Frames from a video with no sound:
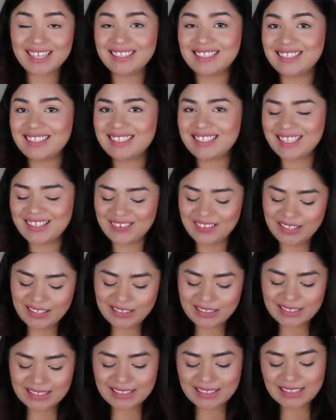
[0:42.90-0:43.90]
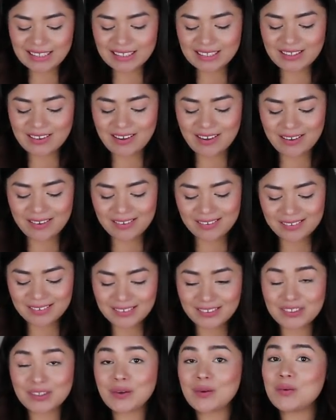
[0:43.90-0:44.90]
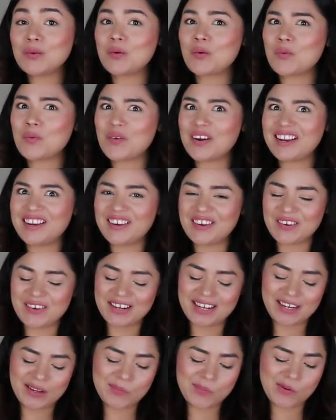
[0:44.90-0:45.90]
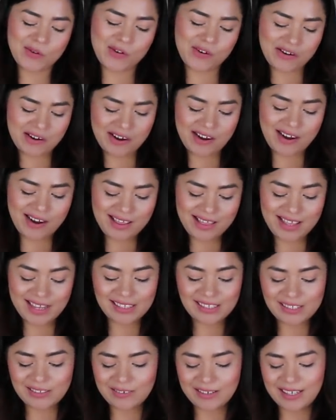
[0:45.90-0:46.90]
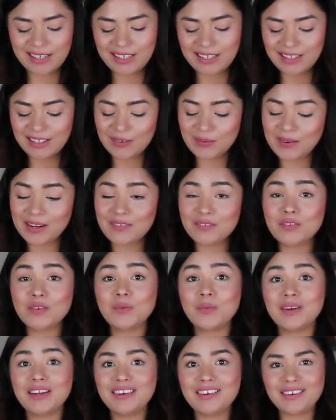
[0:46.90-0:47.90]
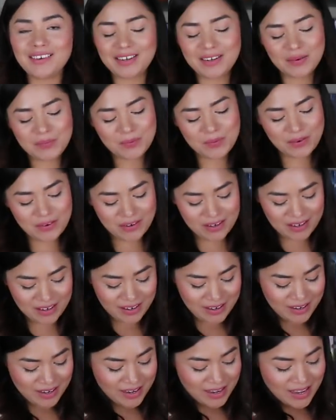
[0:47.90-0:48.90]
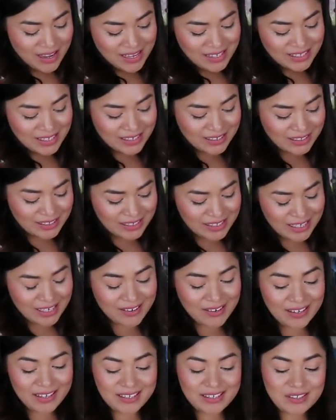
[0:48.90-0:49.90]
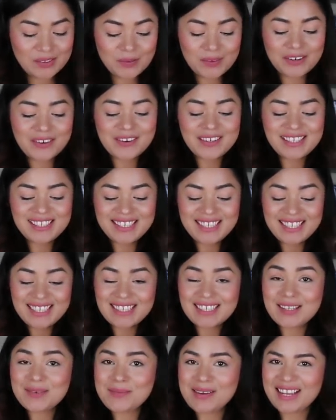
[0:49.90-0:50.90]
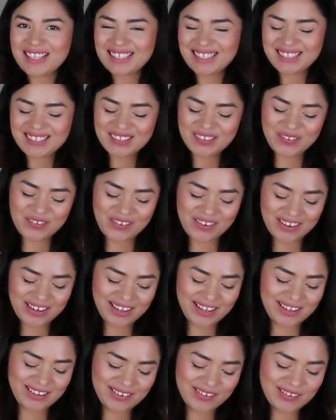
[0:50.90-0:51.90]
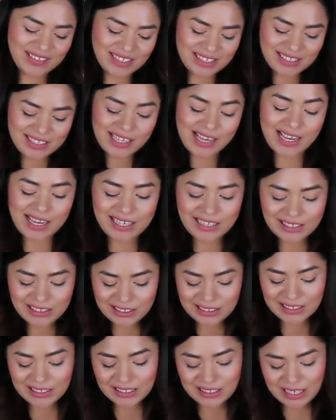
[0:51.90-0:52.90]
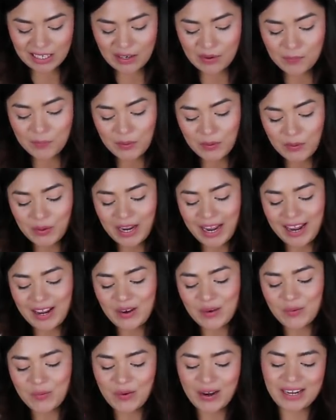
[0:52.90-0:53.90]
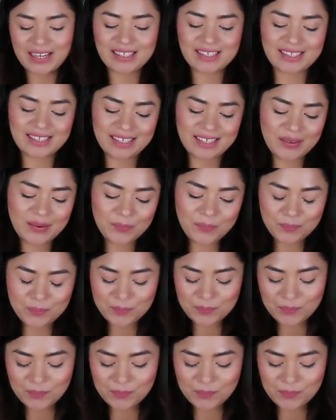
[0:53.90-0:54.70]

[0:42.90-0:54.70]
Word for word: Sagittarius, this is called Don't Wonder Anymore. That's right, you don't have to wonder anymore. Sagittarius, we're going to get some answers for you. Sag, Sun, Moon, and Rising.